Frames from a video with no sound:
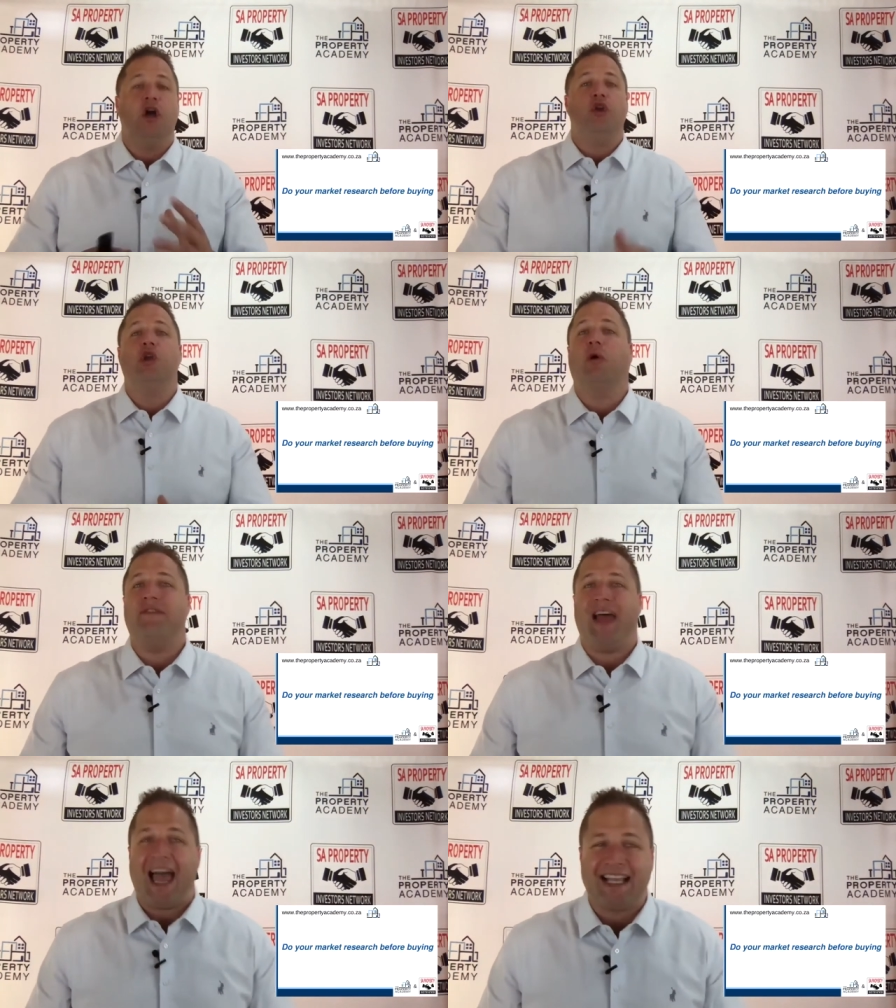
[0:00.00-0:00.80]
you
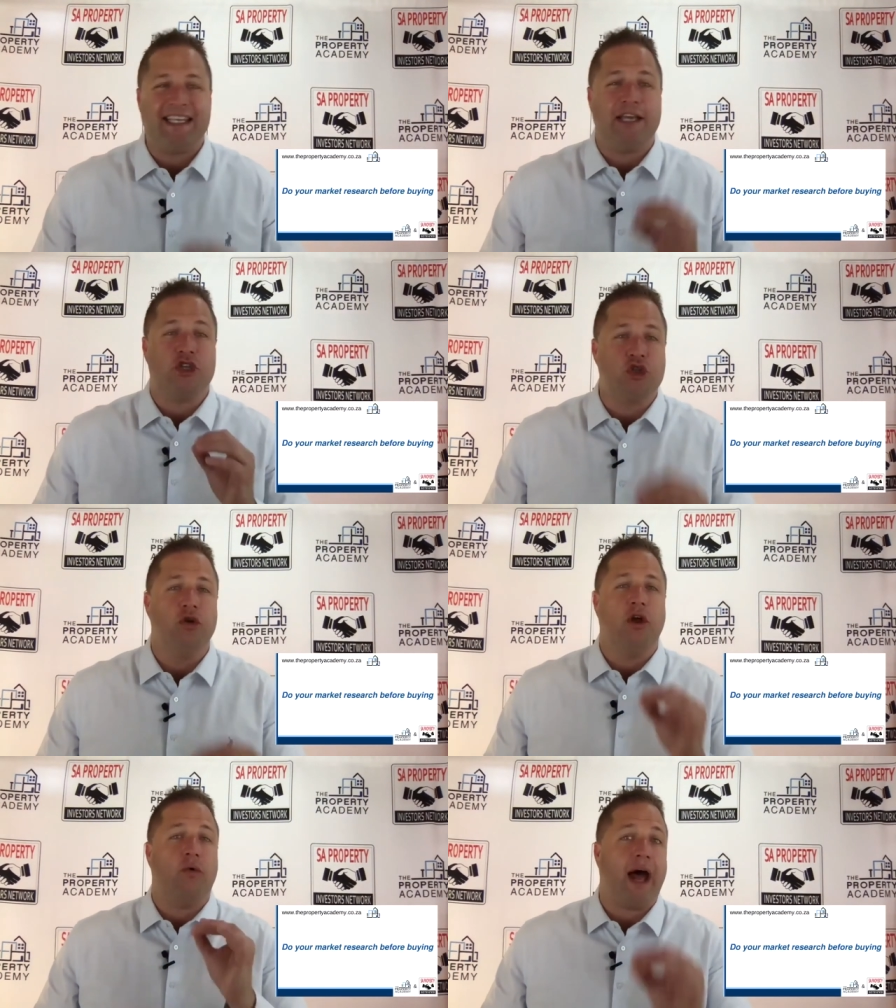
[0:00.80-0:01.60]
have access to
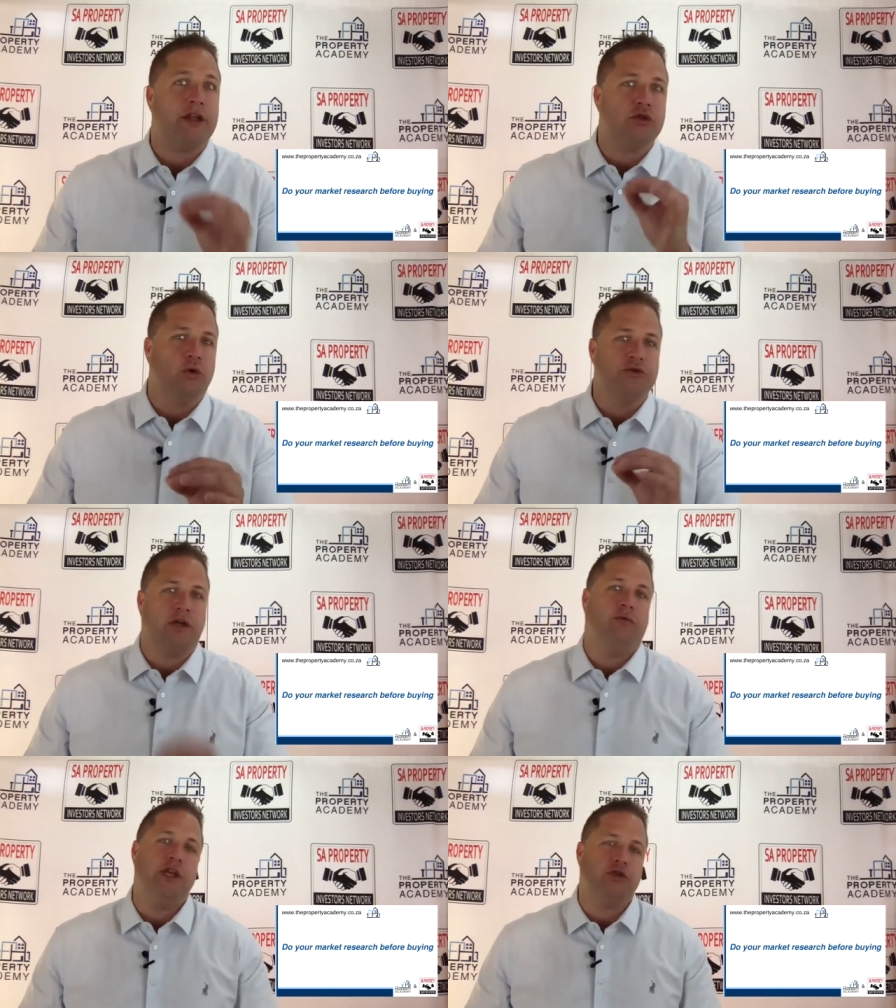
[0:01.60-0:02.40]
the right tools
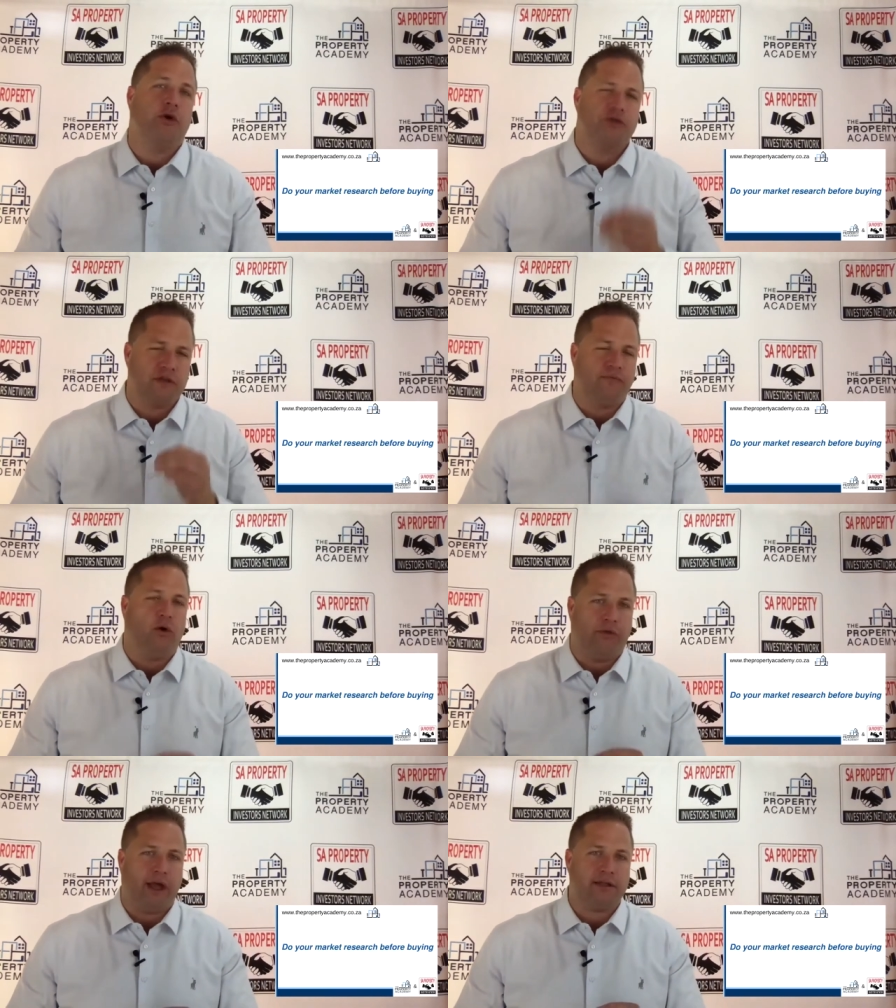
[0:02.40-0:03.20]
and resources
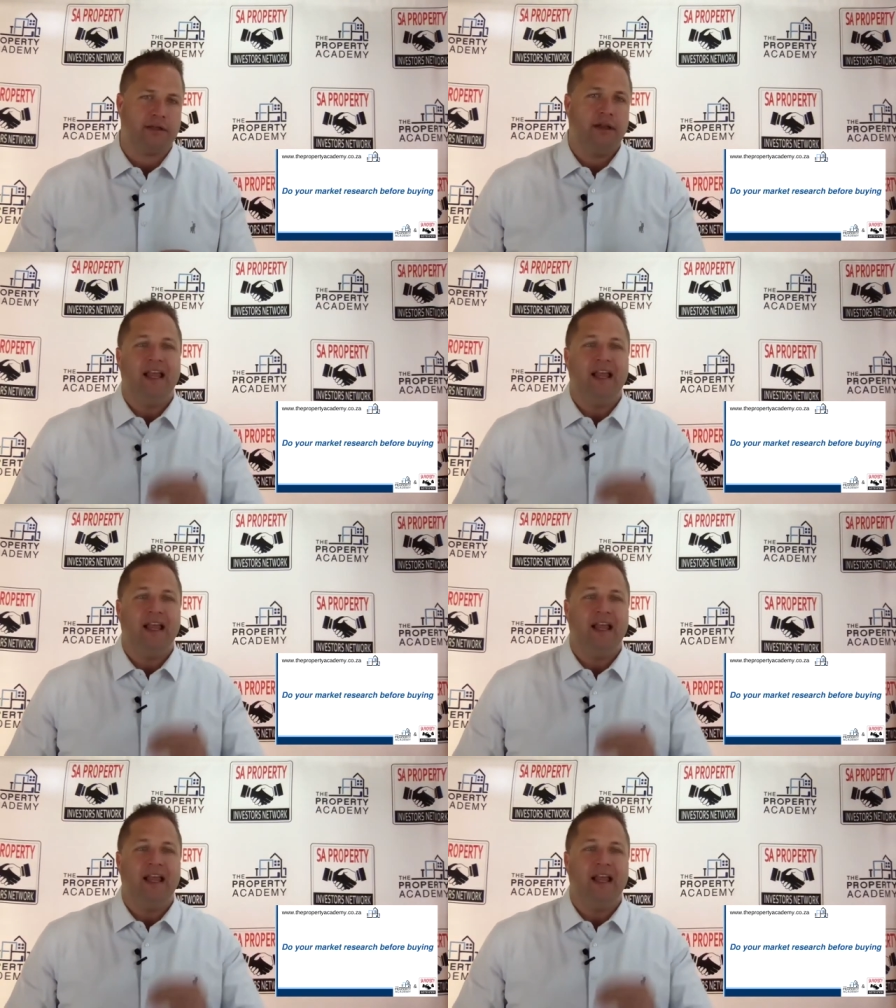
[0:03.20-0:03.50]
for that.